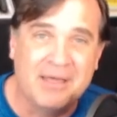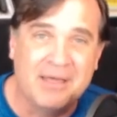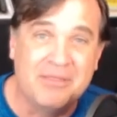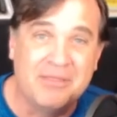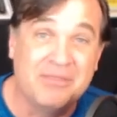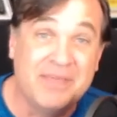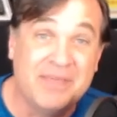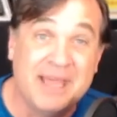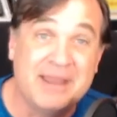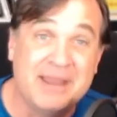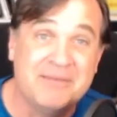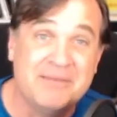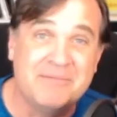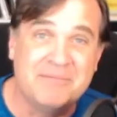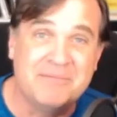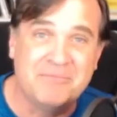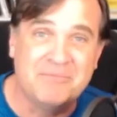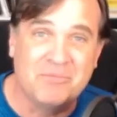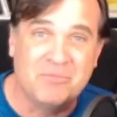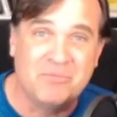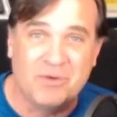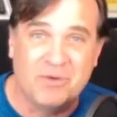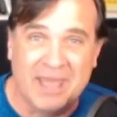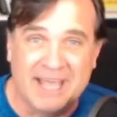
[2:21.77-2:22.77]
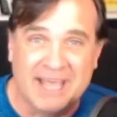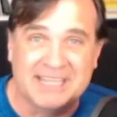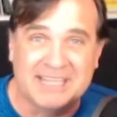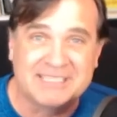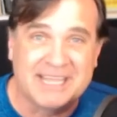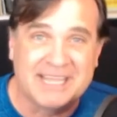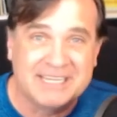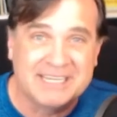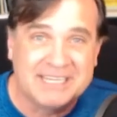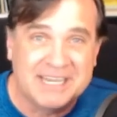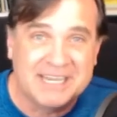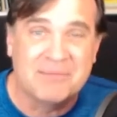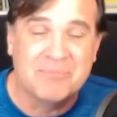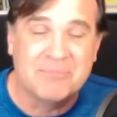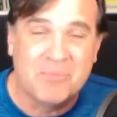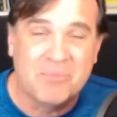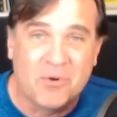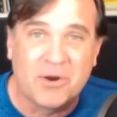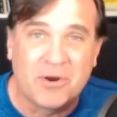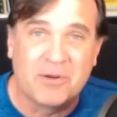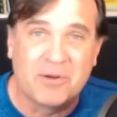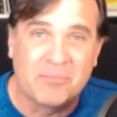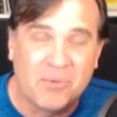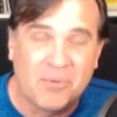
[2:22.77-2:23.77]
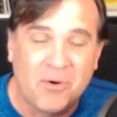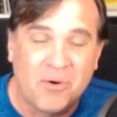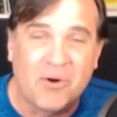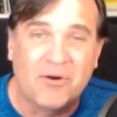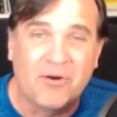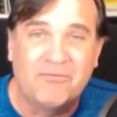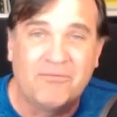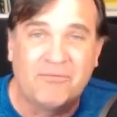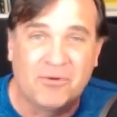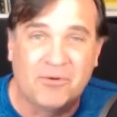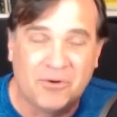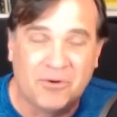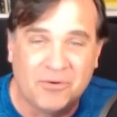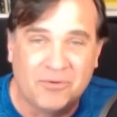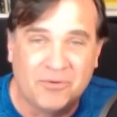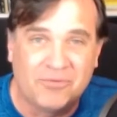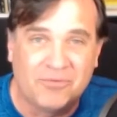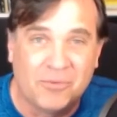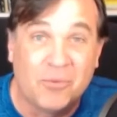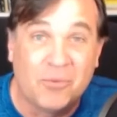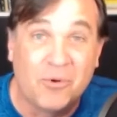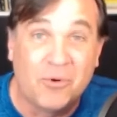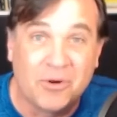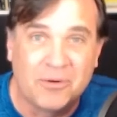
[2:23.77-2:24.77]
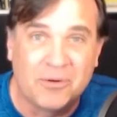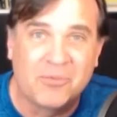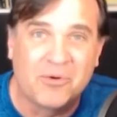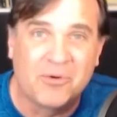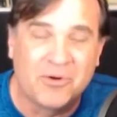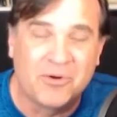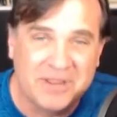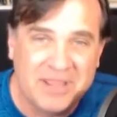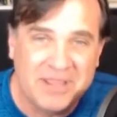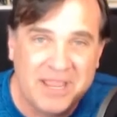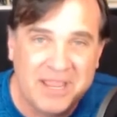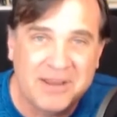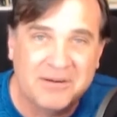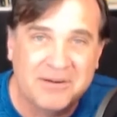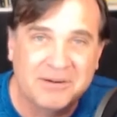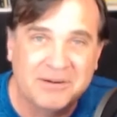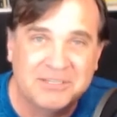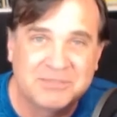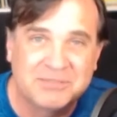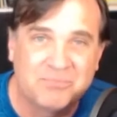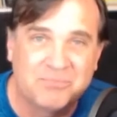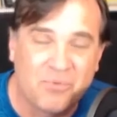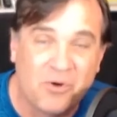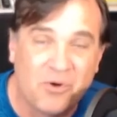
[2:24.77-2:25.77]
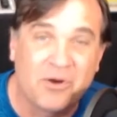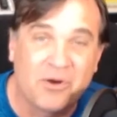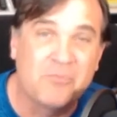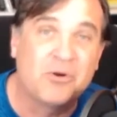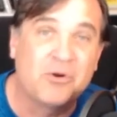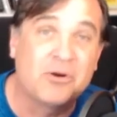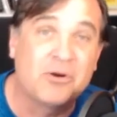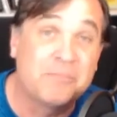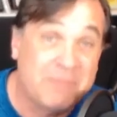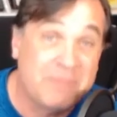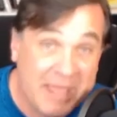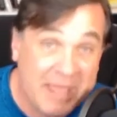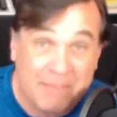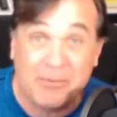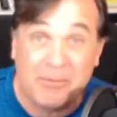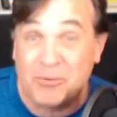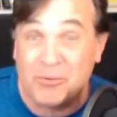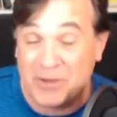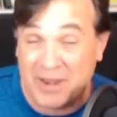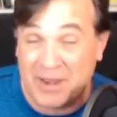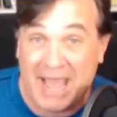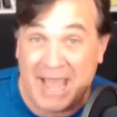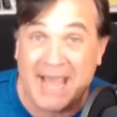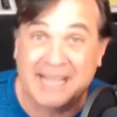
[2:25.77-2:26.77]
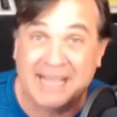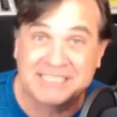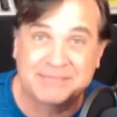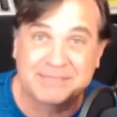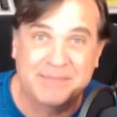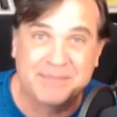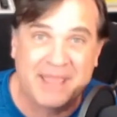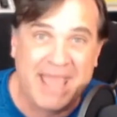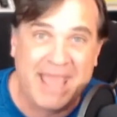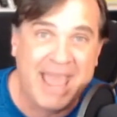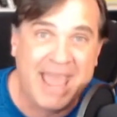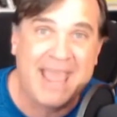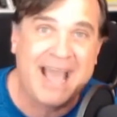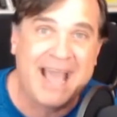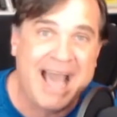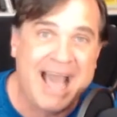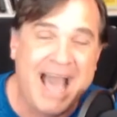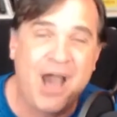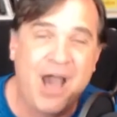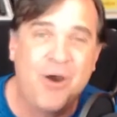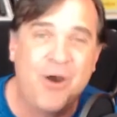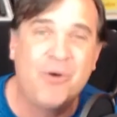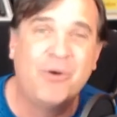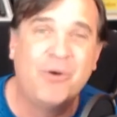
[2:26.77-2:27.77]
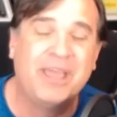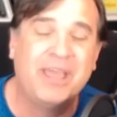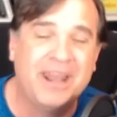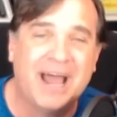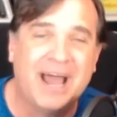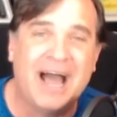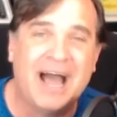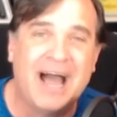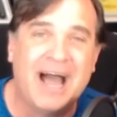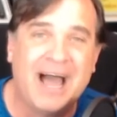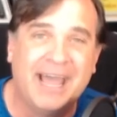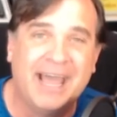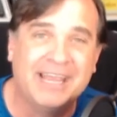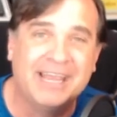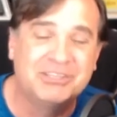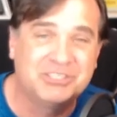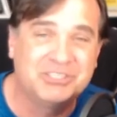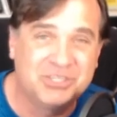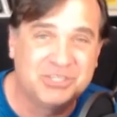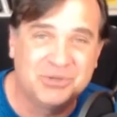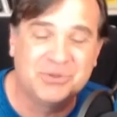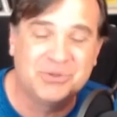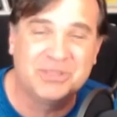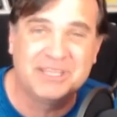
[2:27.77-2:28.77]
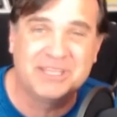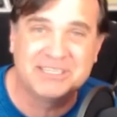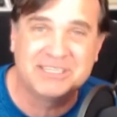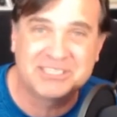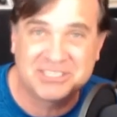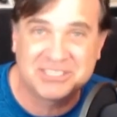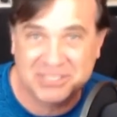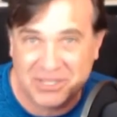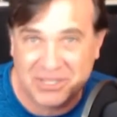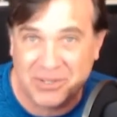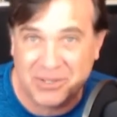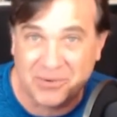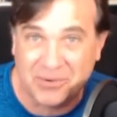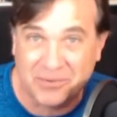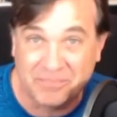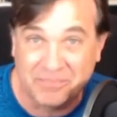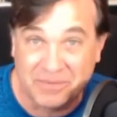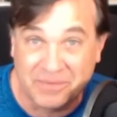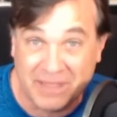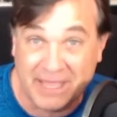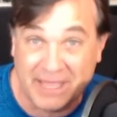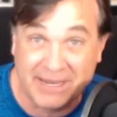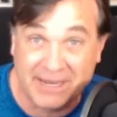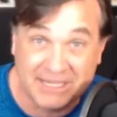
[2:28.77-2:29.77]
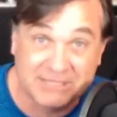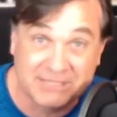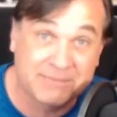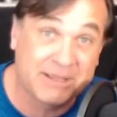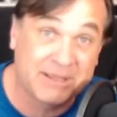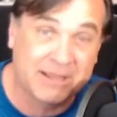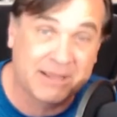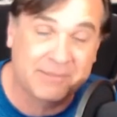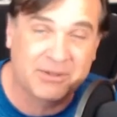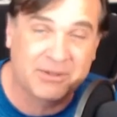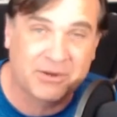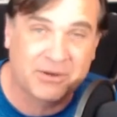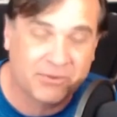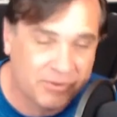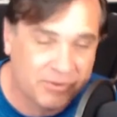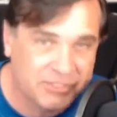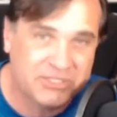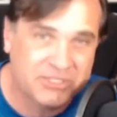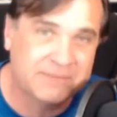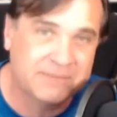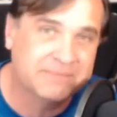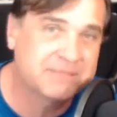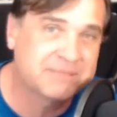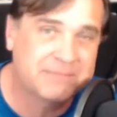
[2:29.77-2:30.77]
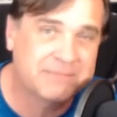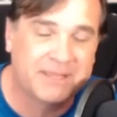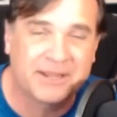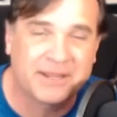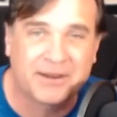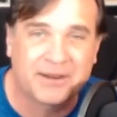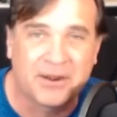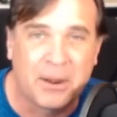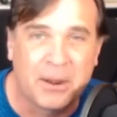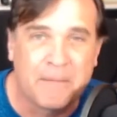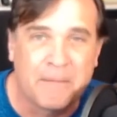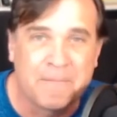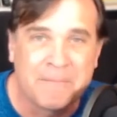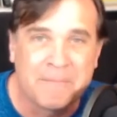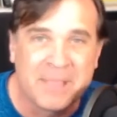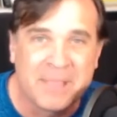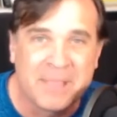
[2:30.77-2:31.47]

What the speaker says: then as I did it more and more for more and more years, more and more people would ask me, hey, how could I do this too? That is, become a cruise ship speaker.